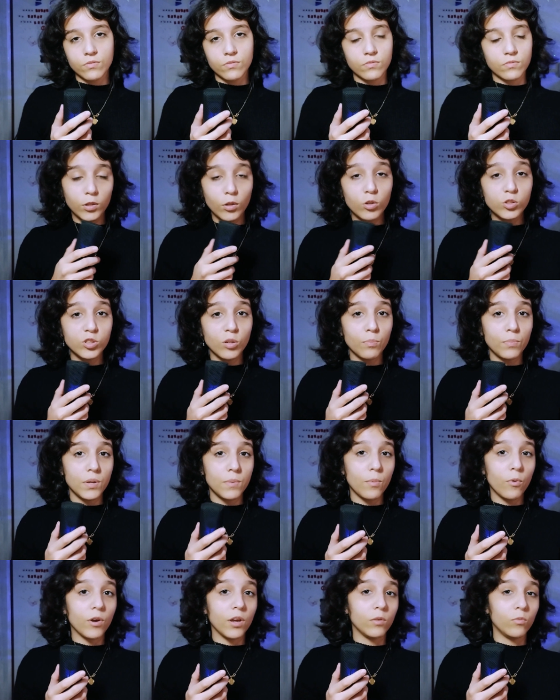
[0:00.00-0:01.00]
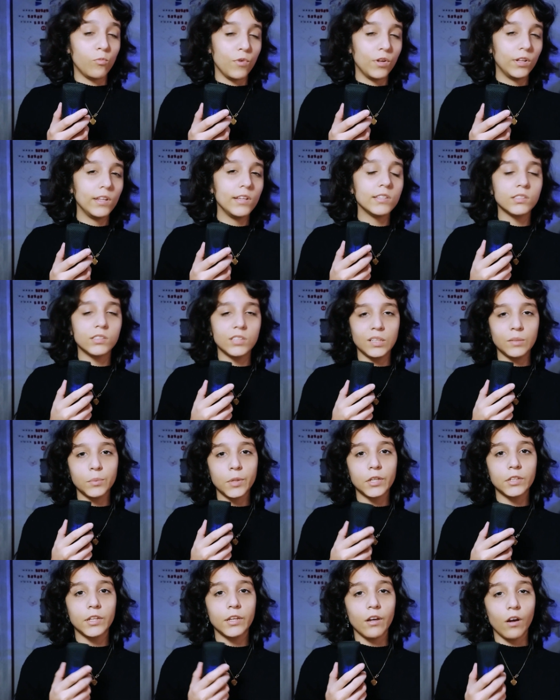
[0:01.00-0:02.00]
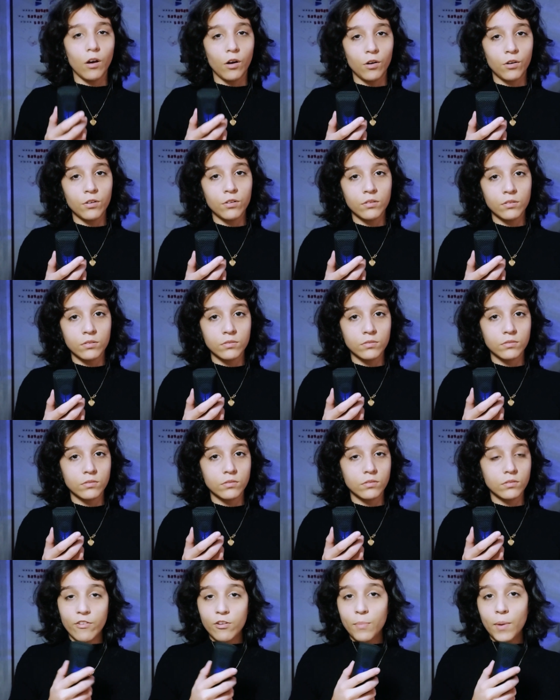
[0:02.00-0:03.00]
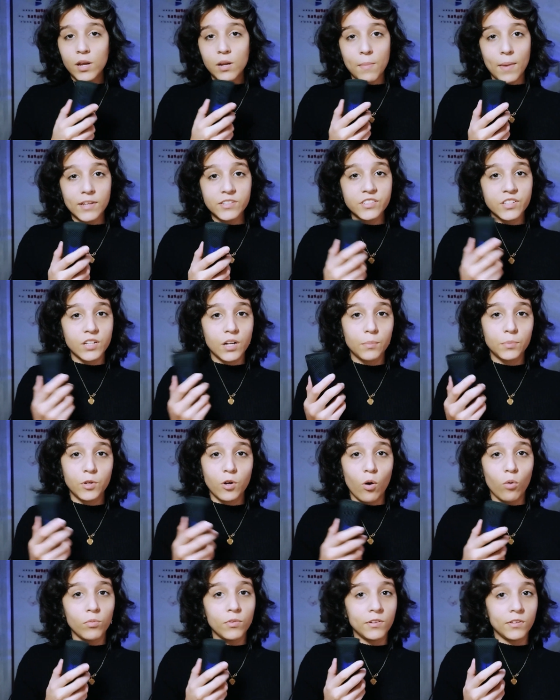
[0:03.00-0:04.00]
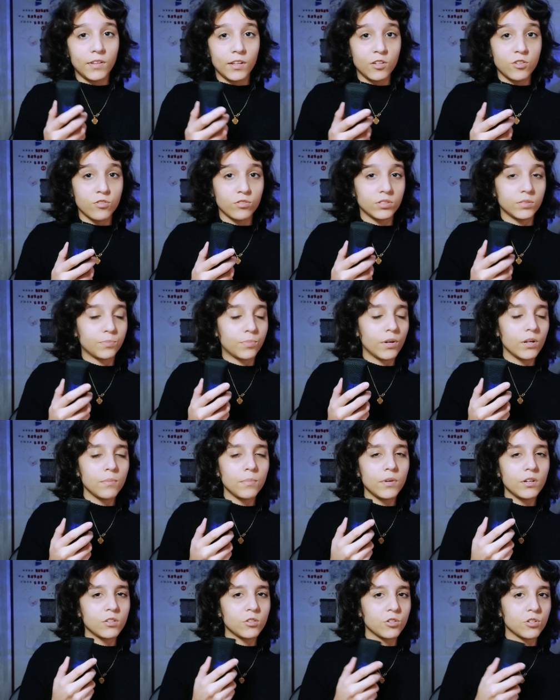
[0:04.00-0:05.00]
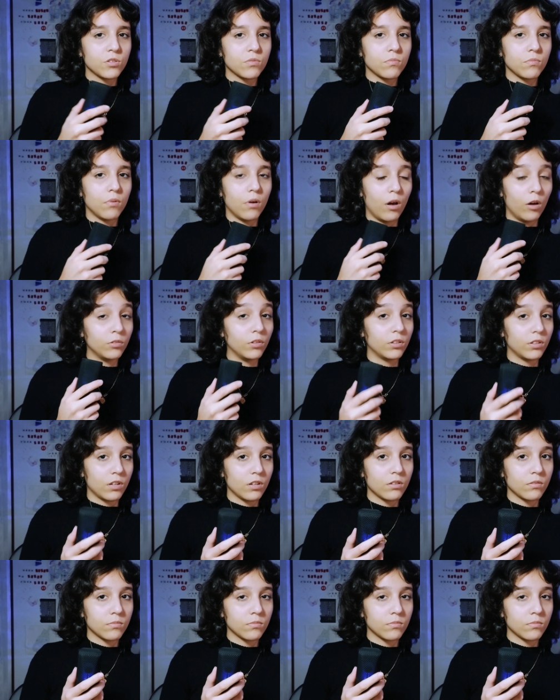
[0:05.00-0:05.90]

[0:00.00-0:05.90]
Even though some people can really seem like they are, everybody masking up their own intentions pretty much all the